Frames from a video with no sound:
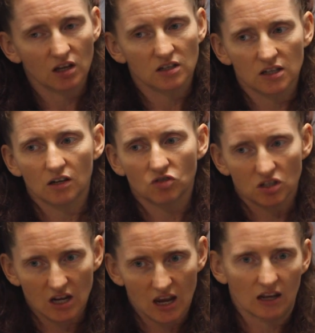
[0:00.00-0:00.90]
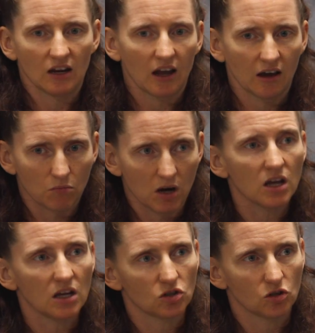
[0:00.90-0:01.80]
instead of just handing out
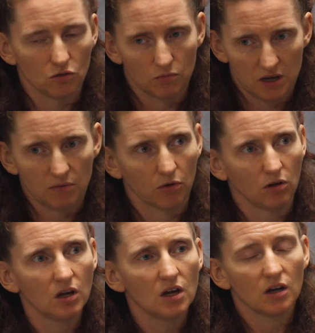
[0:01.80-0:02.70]
money to people